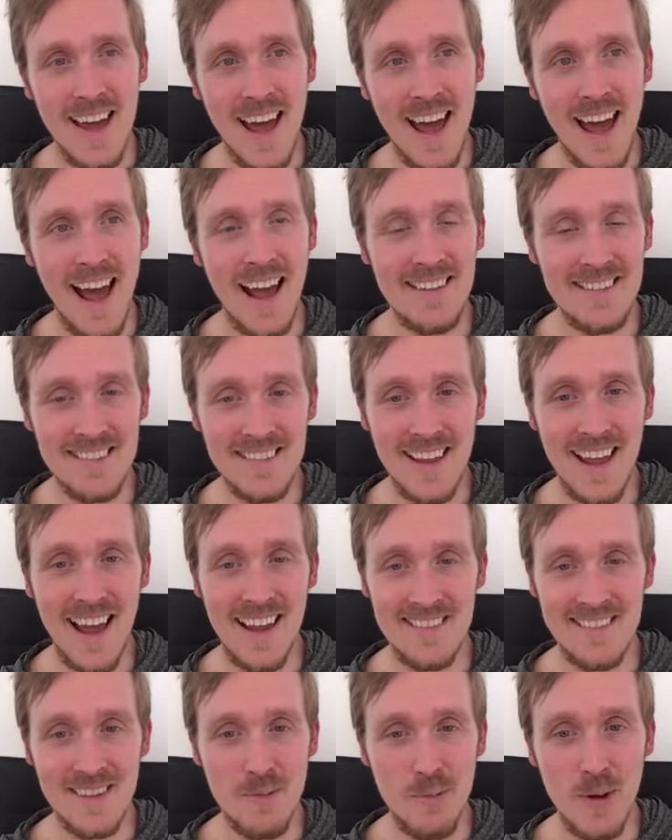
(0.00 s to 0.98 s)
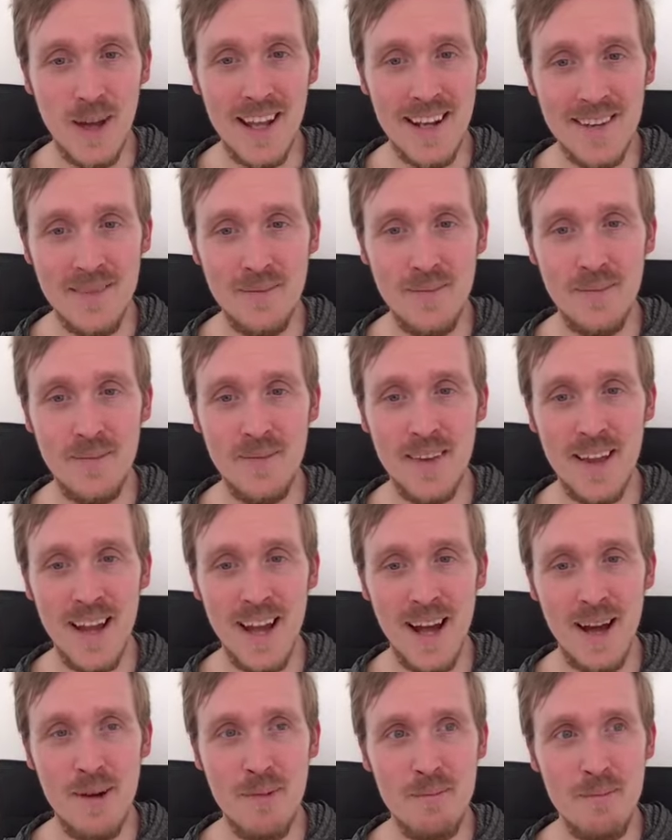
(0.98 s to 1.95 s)
as and when.
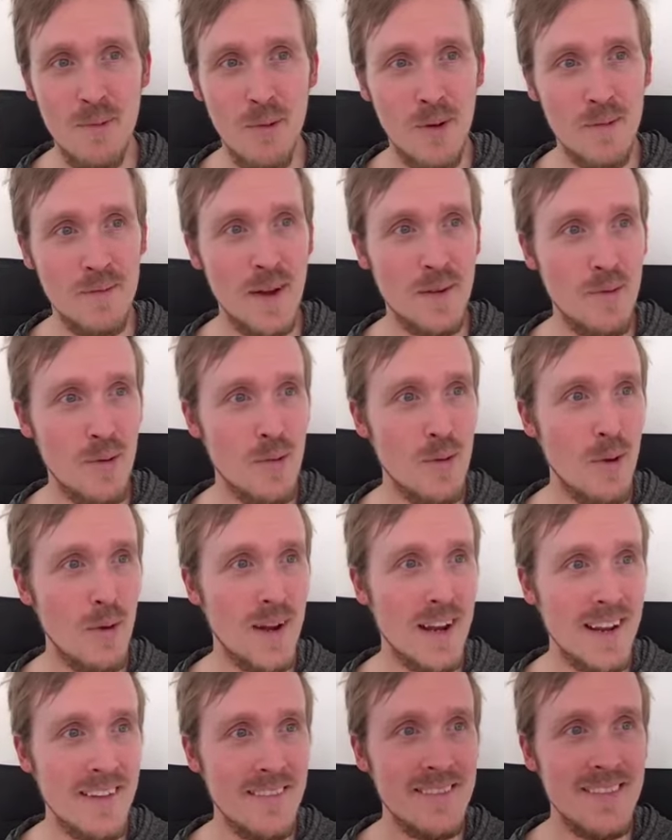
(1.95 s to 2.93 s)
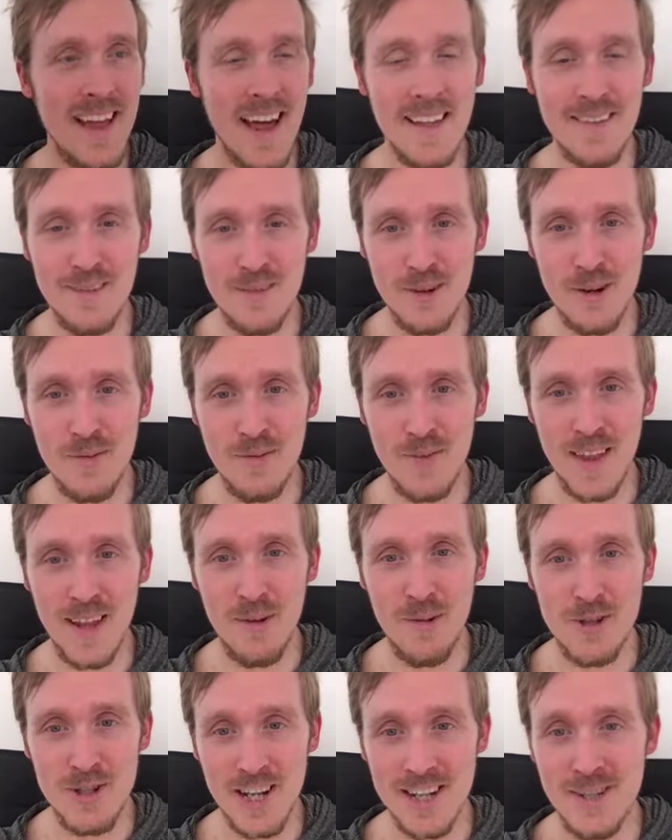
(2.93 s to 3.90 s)
Or if I have a role in that sort of thing,
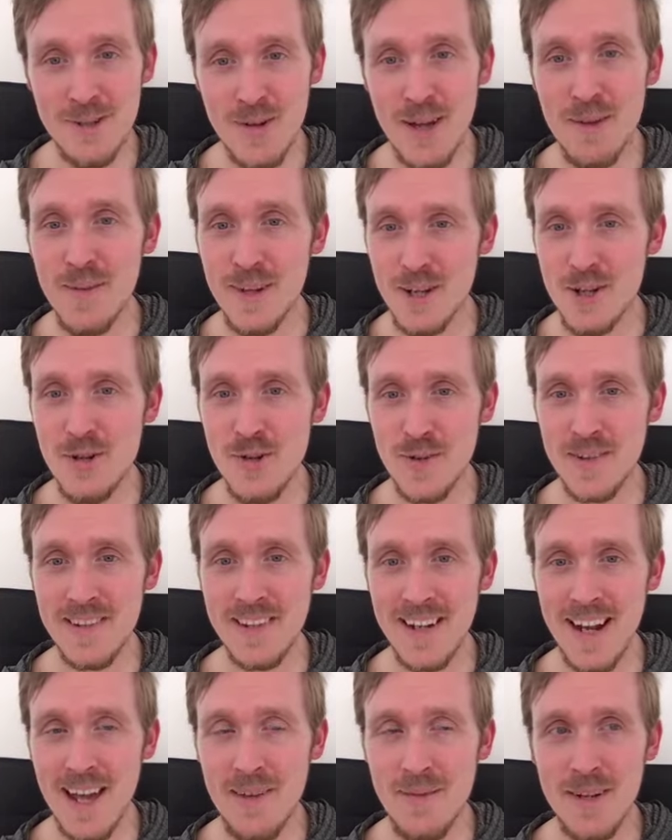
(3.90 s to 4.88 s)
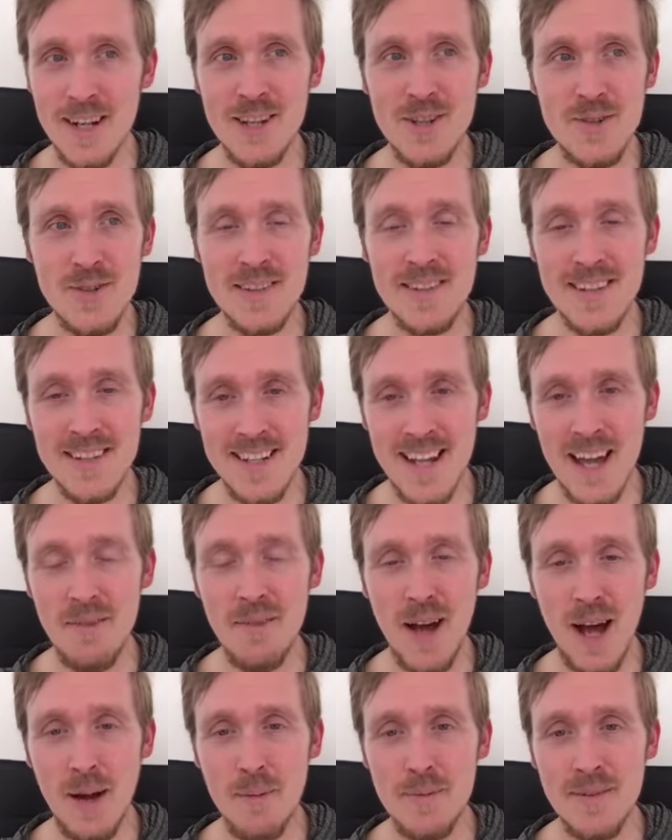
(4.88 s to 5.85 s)
which I do have an interest in. I have an interest in
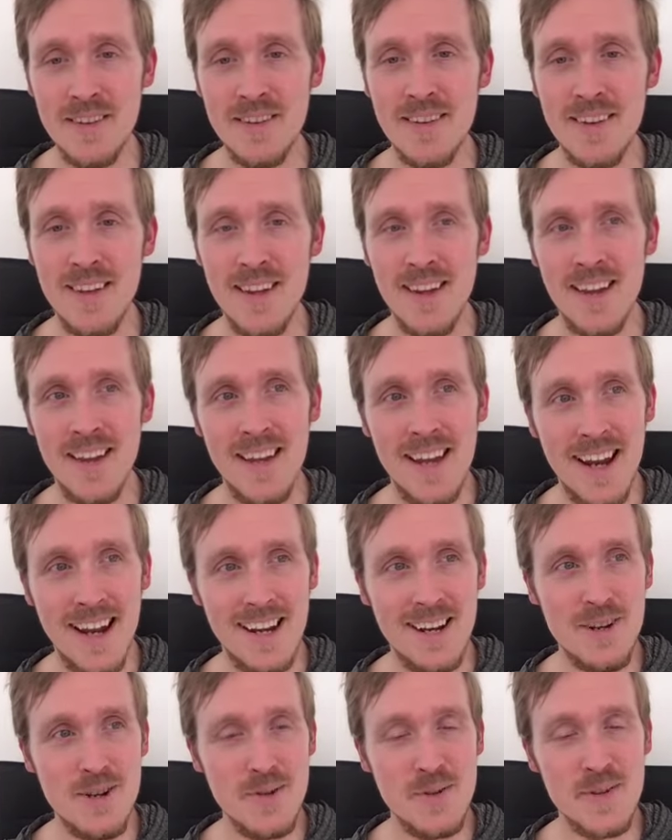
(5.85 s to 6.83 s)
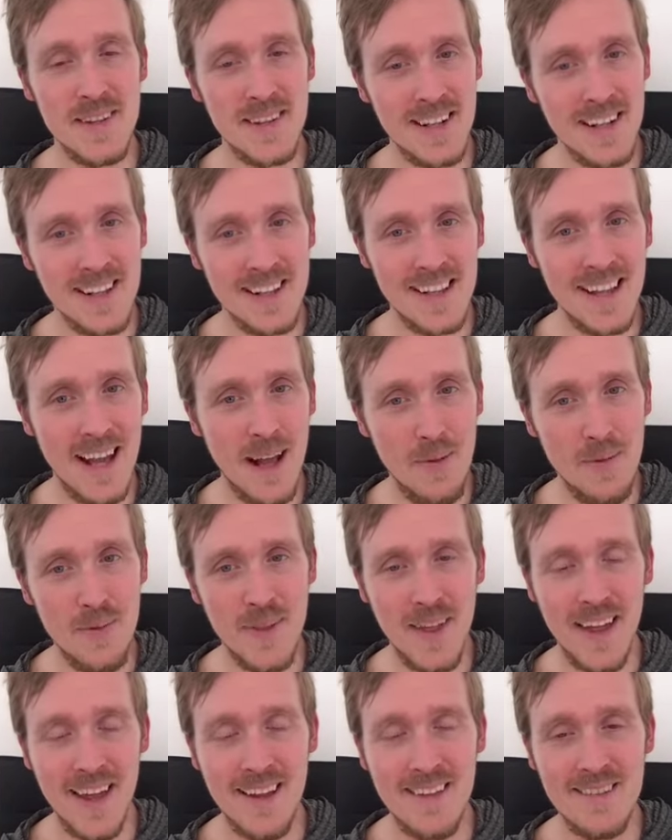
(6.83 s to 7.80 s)
DevOps, an interest in cloud
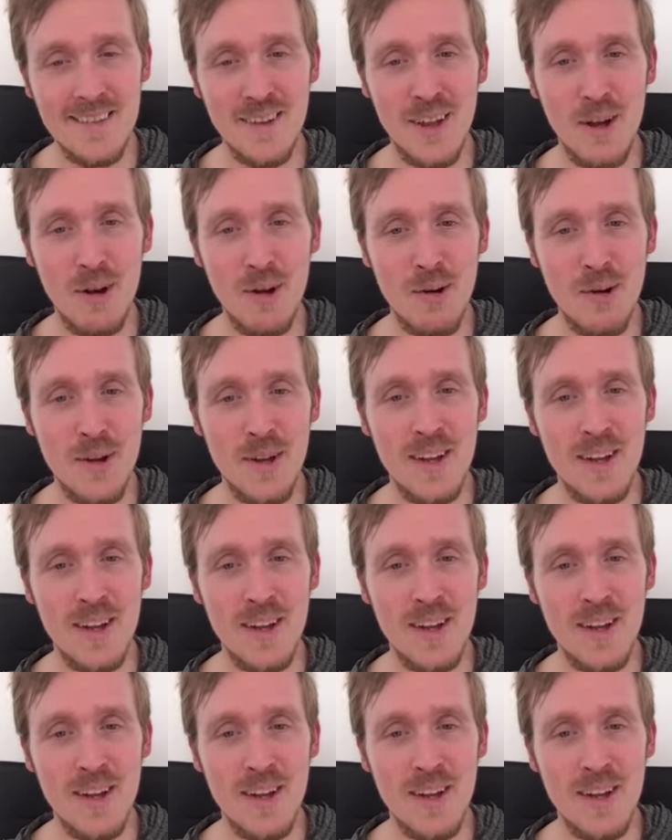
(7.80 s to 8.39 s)
things. So